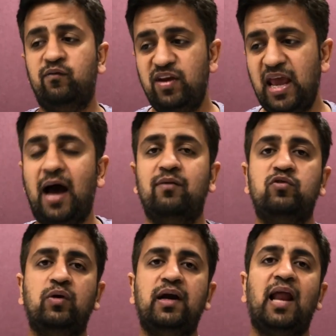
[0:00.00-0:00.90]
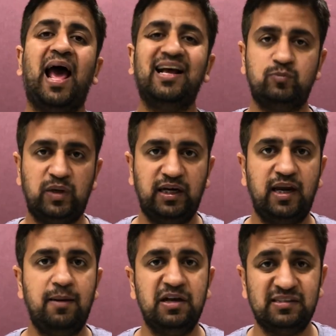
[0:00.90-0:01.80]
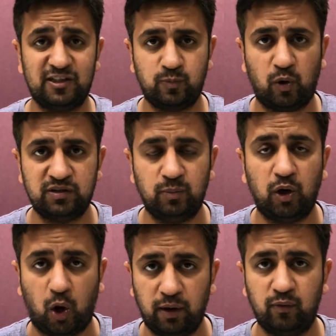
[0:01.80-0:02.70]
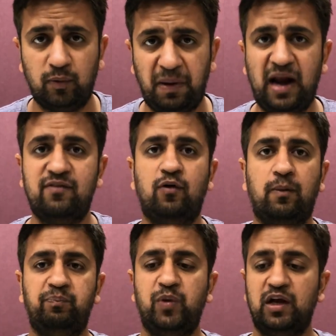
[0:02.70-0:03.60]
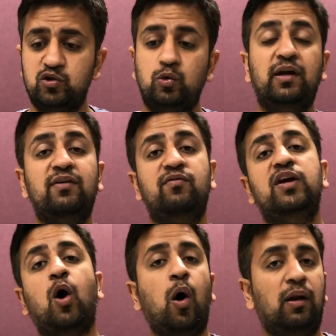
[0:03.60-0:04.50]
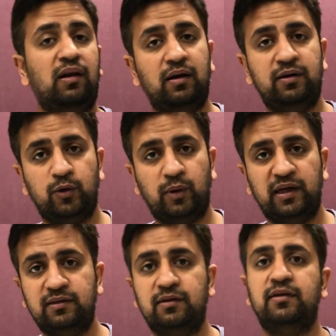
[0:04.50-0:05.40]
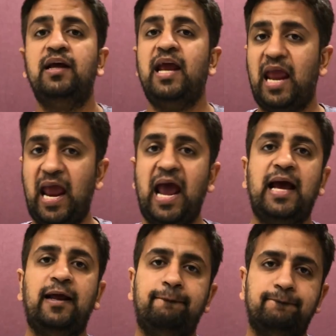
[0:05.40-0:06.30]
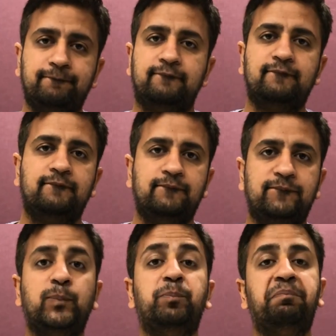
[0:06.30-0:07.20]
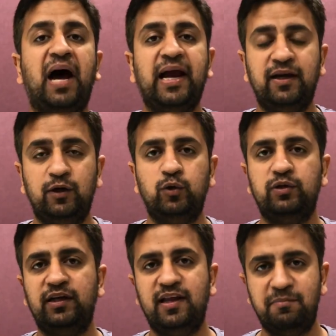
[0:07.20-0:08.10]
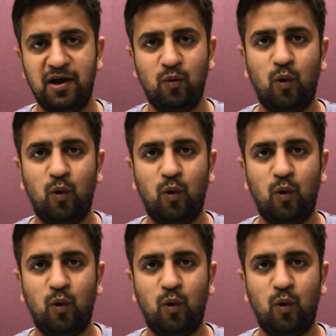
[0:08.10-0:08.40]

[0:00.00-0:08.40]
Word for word: We have to get as many DBAs as possible on our platform so that we all learn together and bang into the DBA